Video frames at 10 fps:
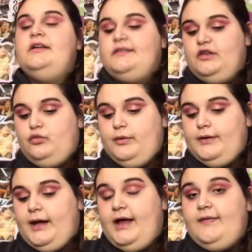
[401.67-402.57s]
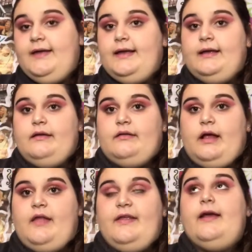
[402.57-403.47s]
This one, I think
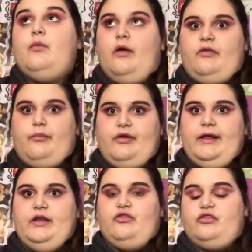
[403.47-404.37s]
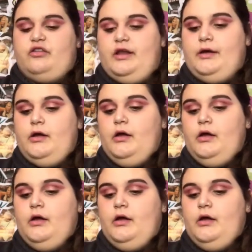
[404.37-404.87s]
it was pretty interesting.